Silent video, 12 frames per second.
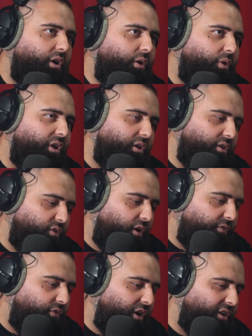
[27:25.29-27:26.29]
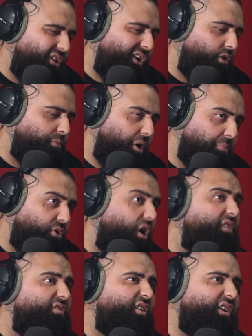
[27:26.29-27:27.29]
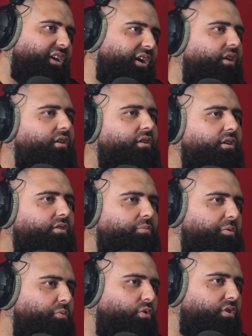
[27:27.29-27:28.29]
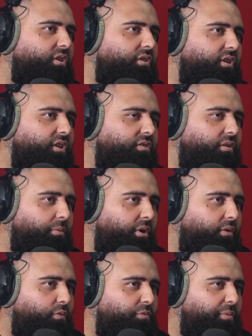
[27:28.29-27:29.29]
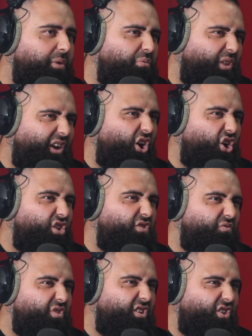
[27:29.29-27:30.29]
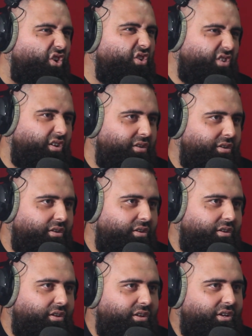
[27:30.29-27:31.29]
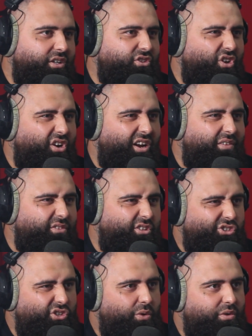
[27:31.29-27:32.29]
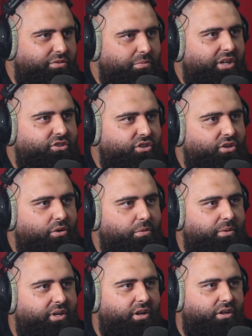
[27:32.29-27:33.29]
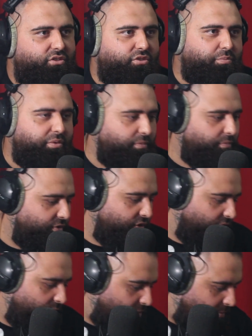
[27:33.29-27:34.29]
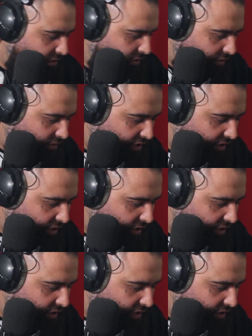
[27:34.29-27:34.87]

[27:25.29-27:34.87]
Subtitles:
I find like on my private account, it's a bit more intimate with people that I only really know. So I don't have to show as much, you know what I mean? I just, you know what I mean? Do you